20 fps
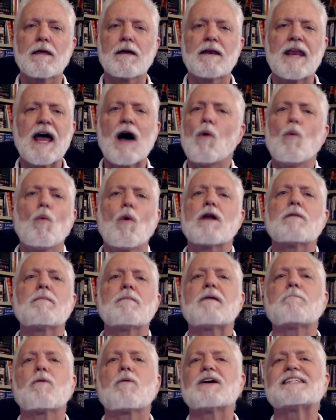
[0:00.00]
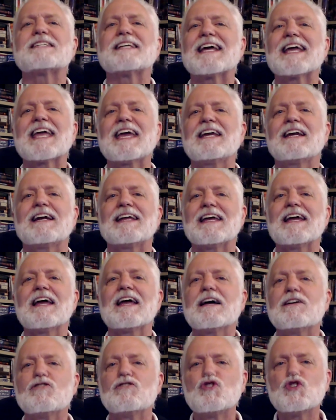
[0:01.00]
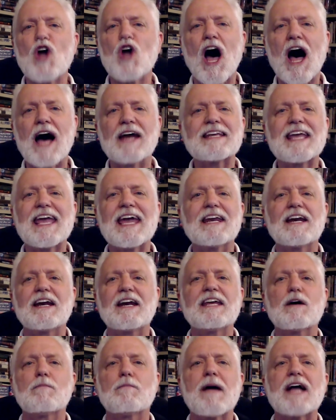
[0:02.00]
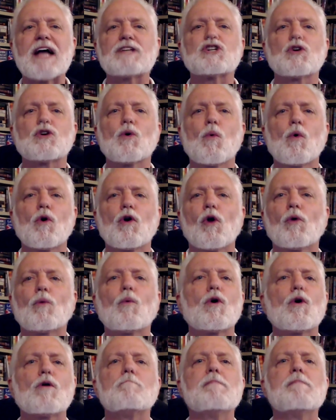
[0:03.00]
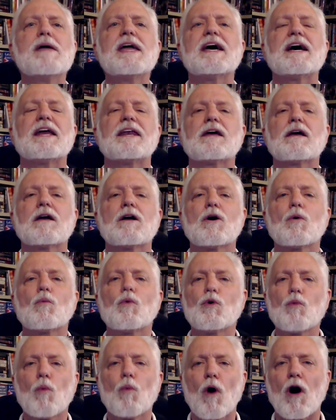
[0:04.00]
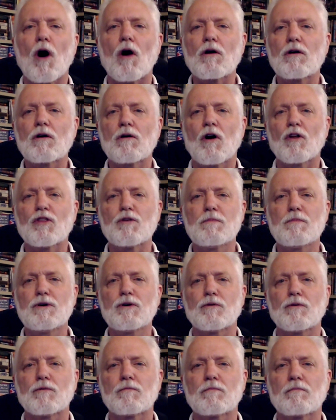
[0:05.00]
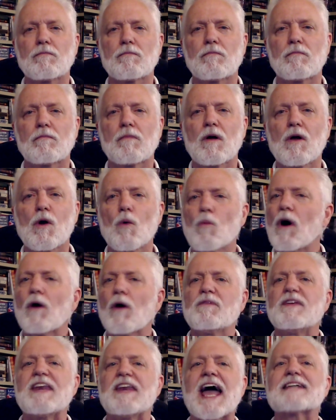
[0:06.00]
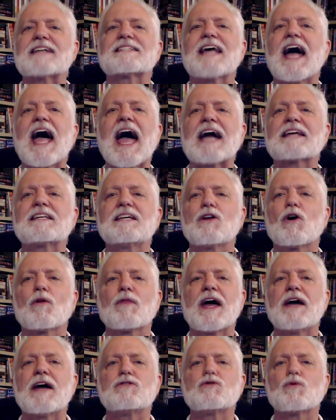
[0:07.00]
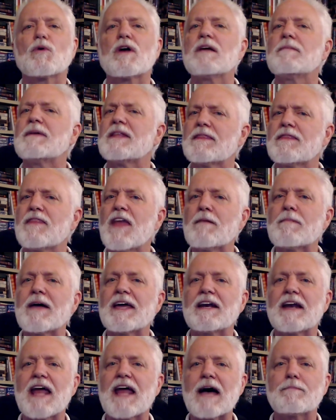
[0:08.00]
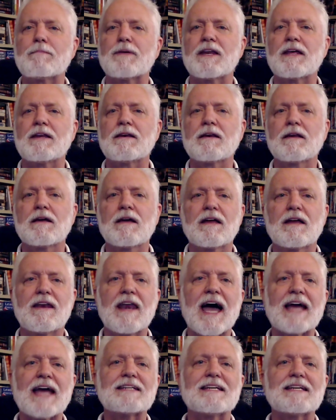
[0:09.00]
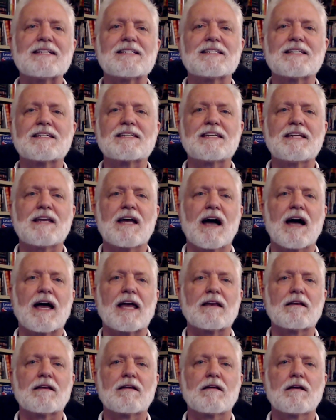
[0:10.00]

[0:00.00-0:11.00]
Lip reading: Now, what about President Kennedy? John Kennedy imagined a world where men would walk on the moon. Well, NASA acted on that dream and they made it happen in 1969.